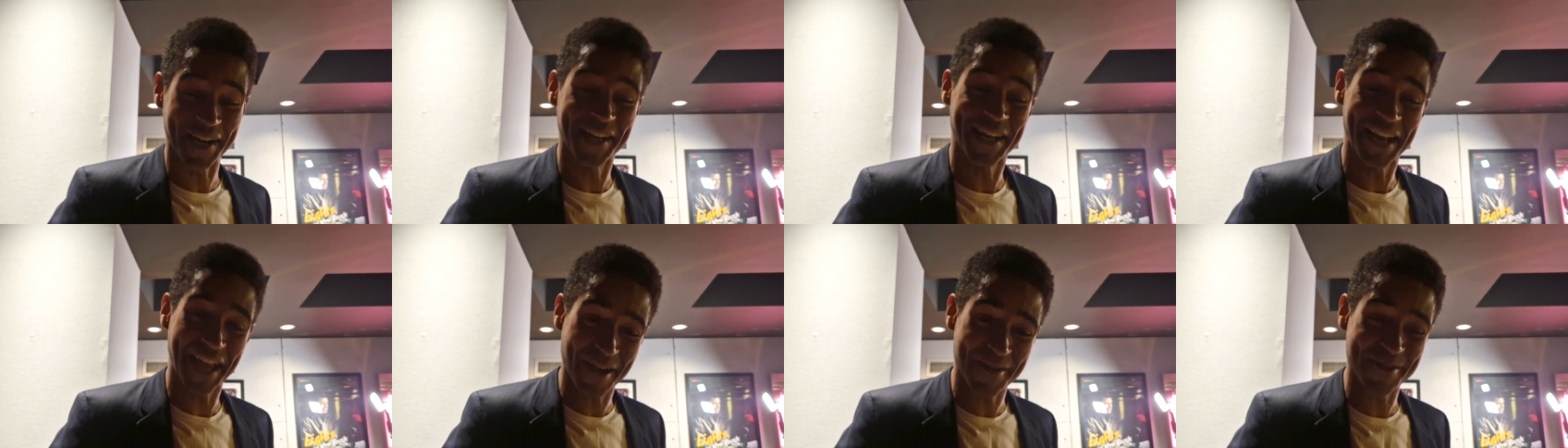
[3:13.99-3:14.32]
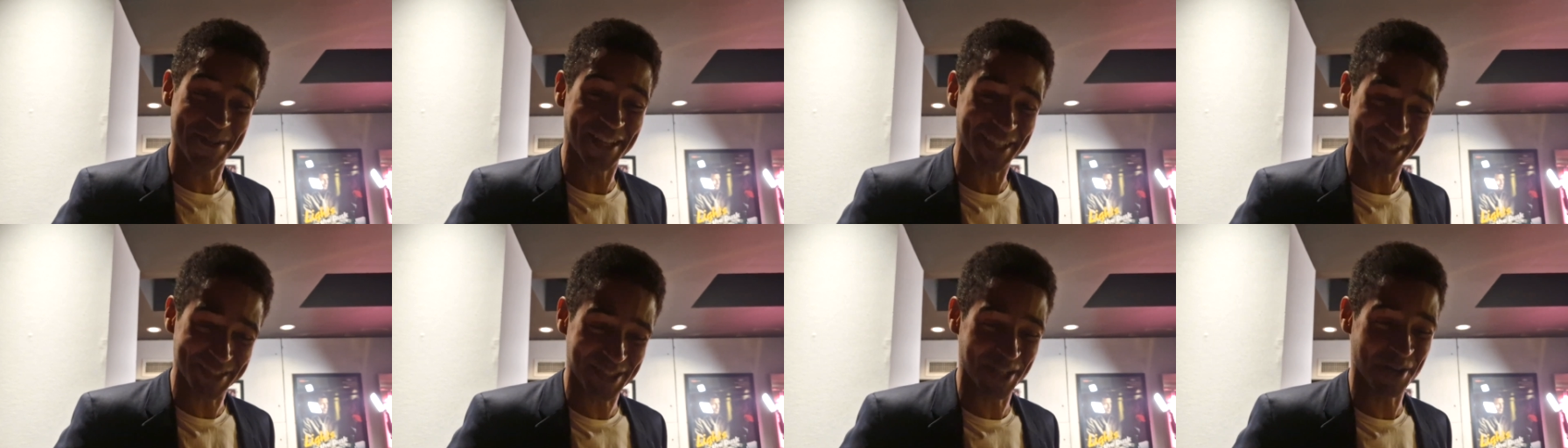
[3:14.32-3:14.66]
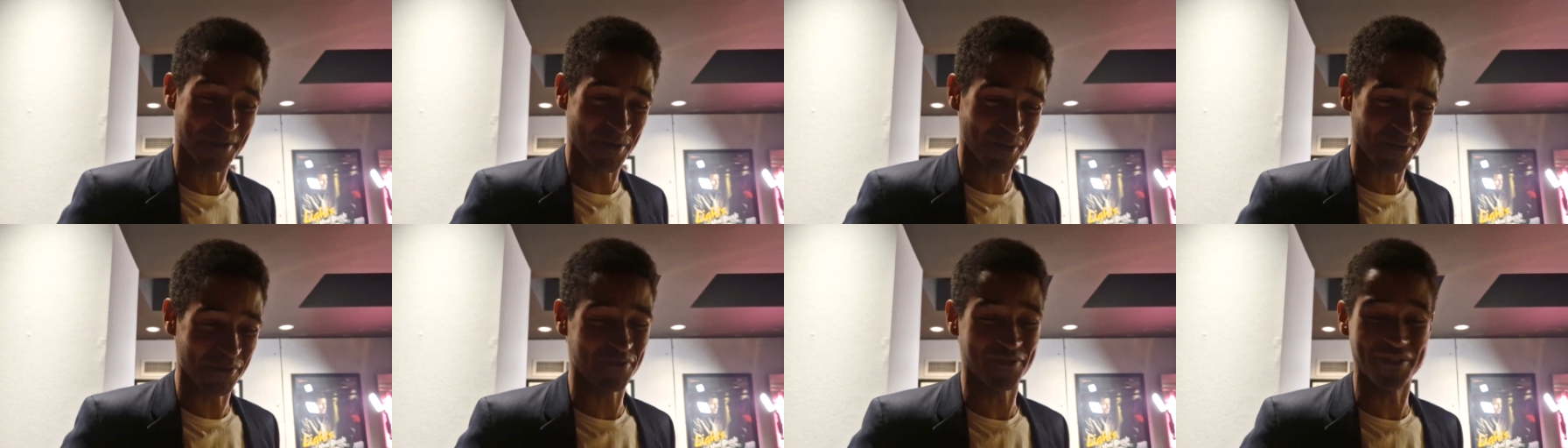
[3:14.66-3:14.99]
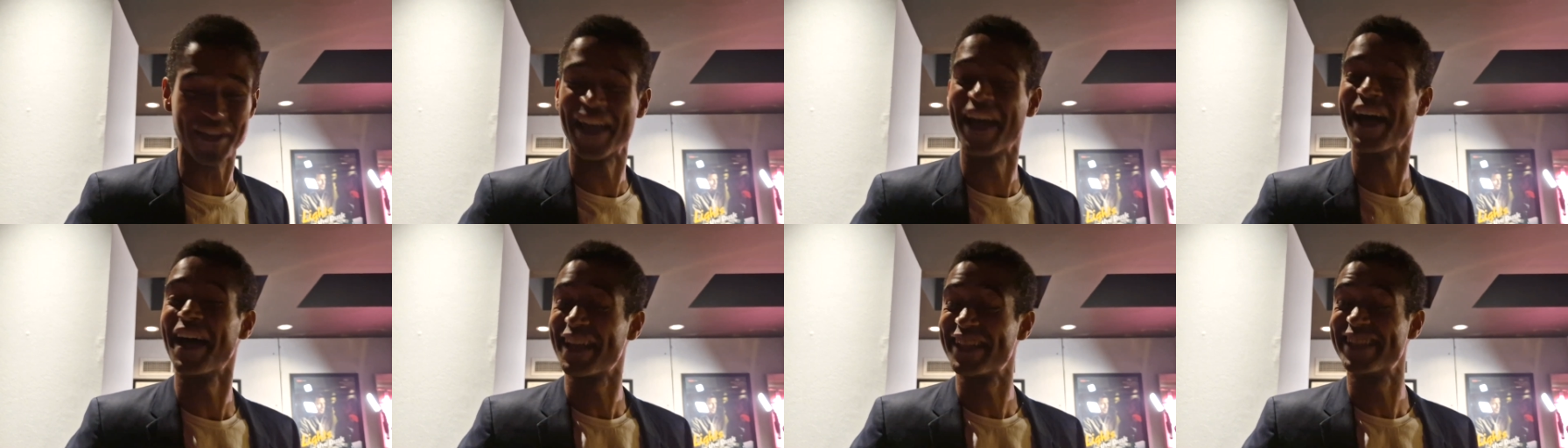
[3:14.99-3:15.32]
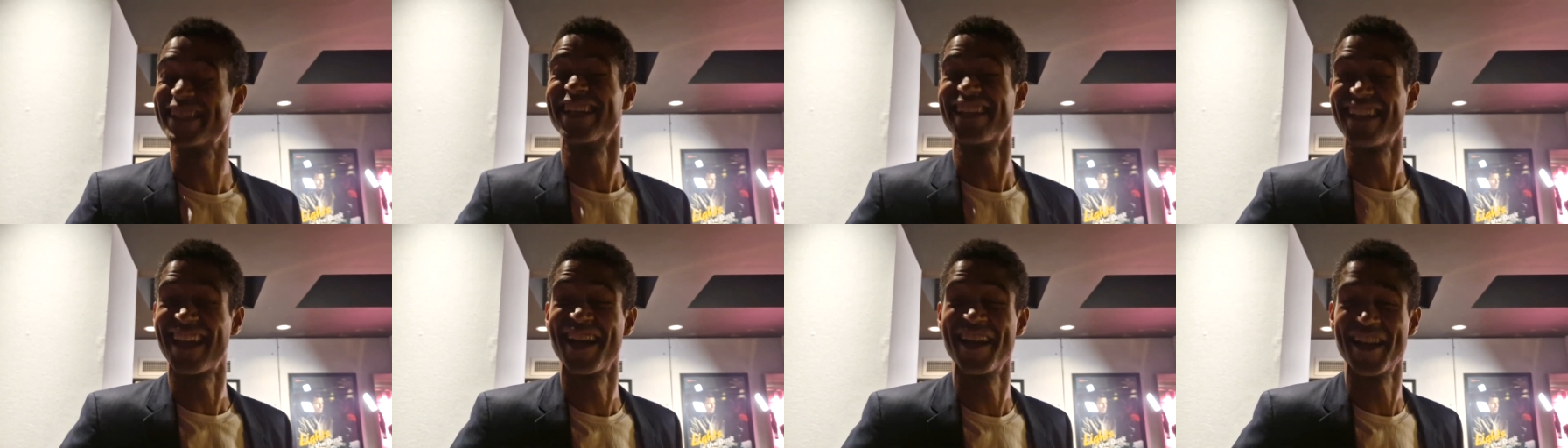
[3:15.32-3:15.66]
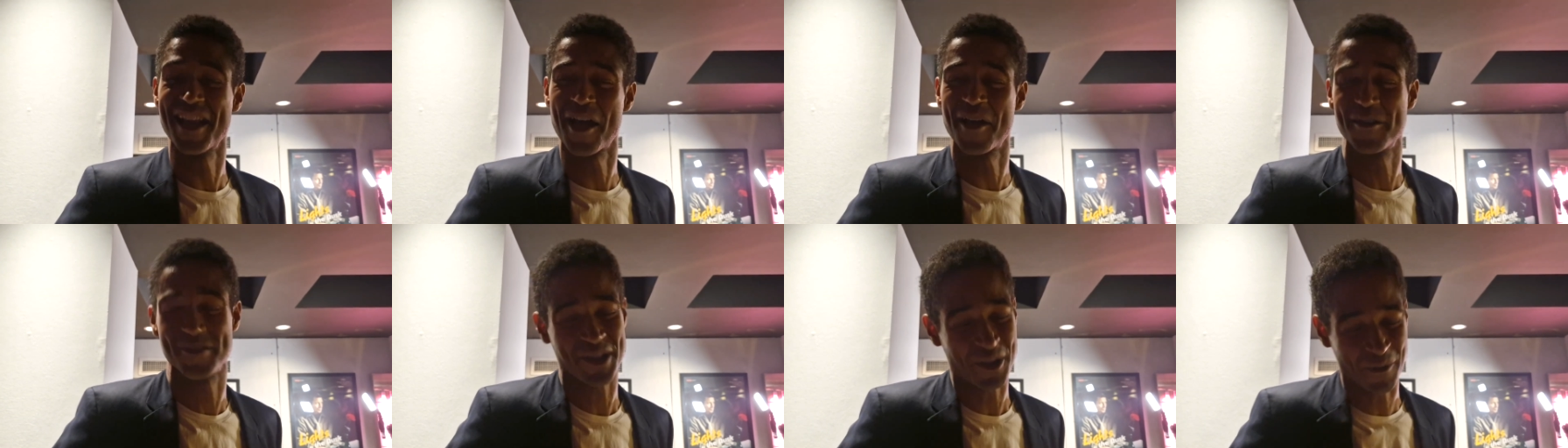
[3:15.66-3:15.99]
Nowadays, they're all fit. I said,
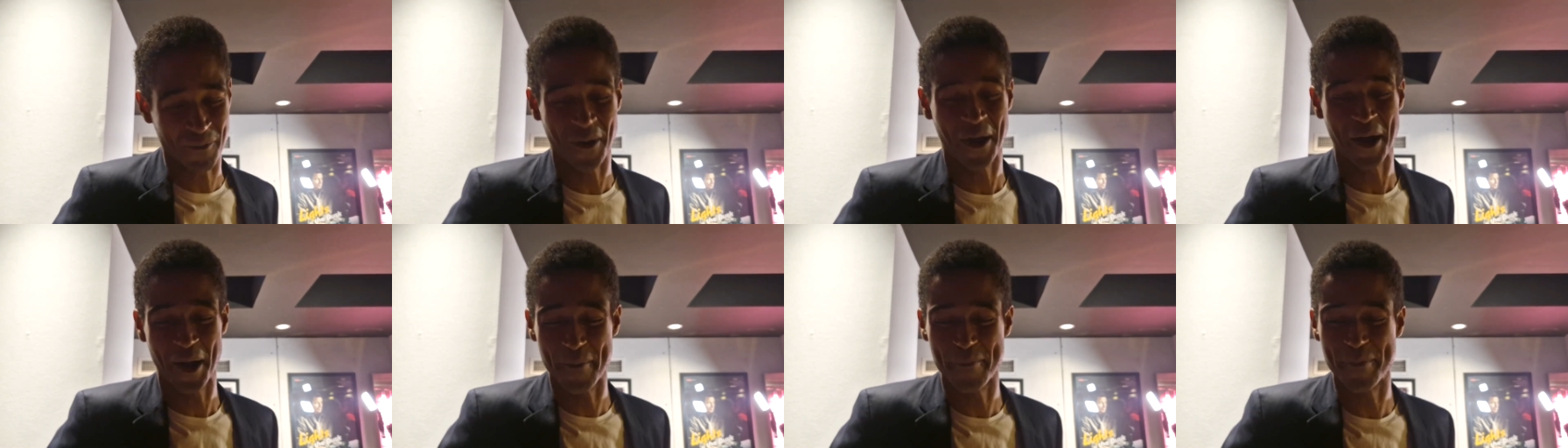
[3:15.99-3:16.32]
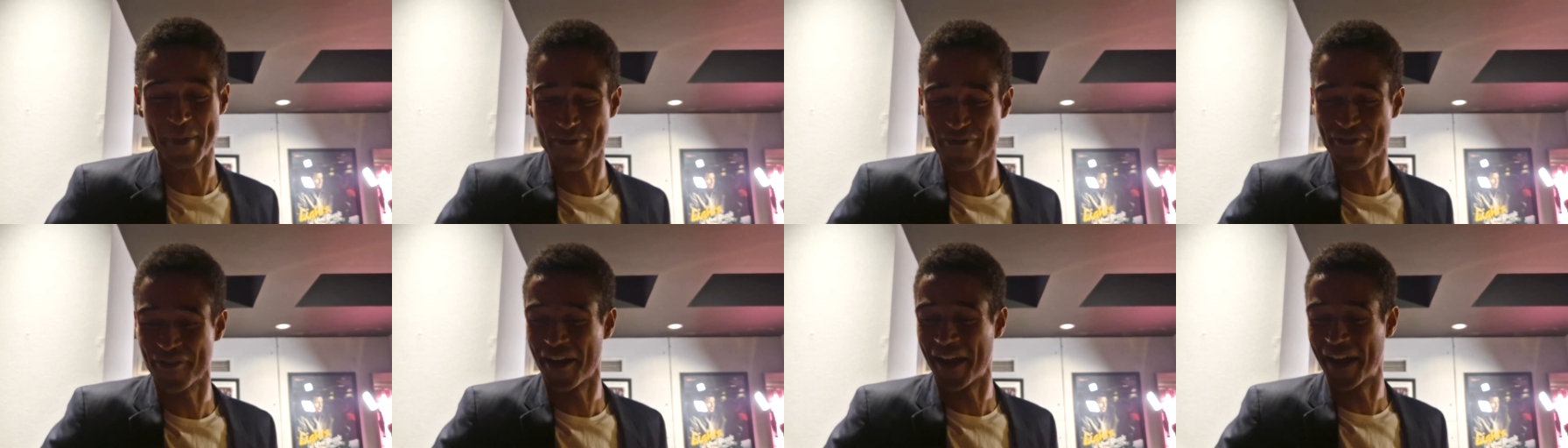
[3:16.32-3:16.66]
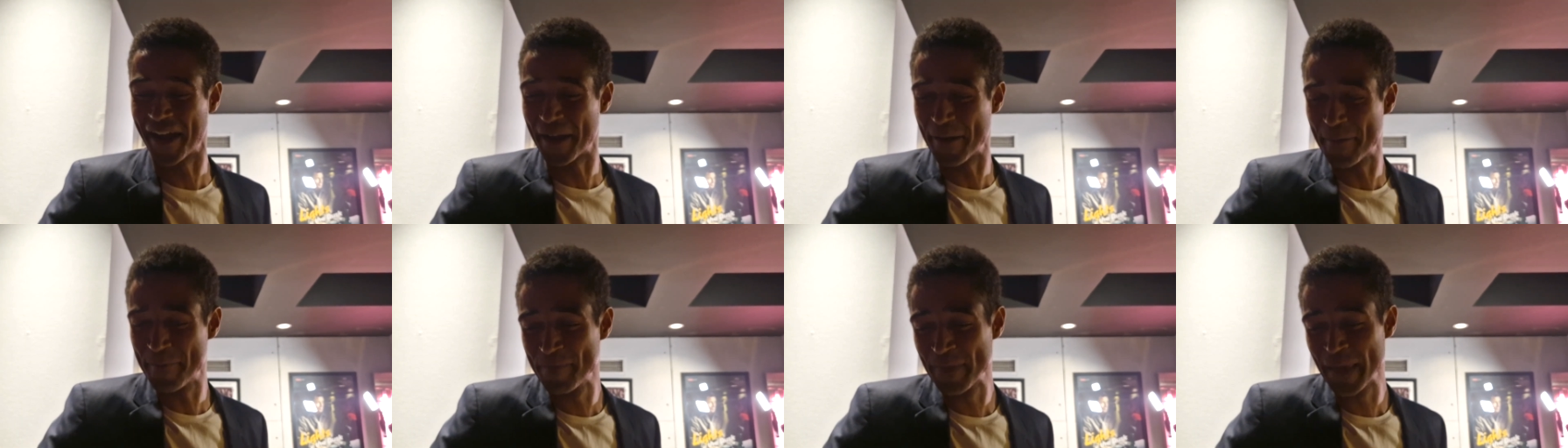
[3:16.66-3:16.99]
no, don't worry, I'll be fine.